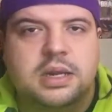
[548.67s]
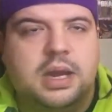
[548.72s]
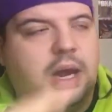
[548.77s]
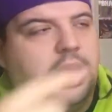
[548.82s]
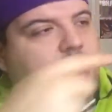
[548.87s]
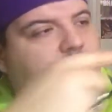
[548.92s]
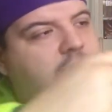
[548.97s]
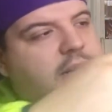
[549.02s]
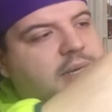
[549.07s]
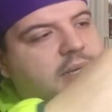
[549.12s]

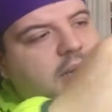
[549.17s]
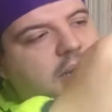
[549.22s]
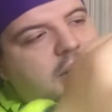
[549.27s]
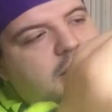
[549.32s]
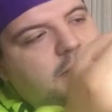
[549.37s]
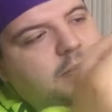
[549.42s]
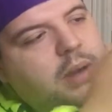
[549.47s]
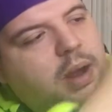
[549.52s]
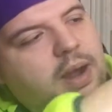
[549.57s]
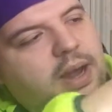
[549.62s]
and there's
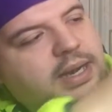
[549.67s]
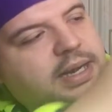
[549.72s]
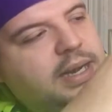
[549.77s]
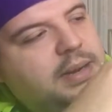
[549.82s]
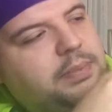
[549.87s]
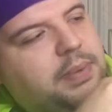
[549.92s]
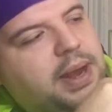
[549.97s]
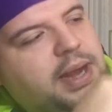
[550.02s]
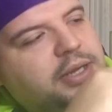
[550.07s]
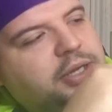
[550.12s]
a
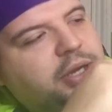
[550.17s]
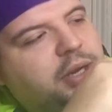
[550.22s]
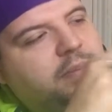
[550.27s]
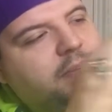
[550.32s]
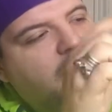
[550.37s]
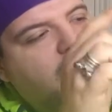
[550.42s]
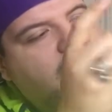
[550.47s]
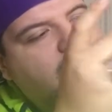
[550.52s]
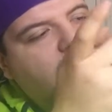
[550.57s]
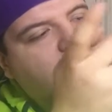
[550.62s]
ID badge up
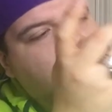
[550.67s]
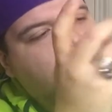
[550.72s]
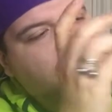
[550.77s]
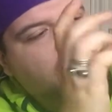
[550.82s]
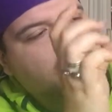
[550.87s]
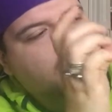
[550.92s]
there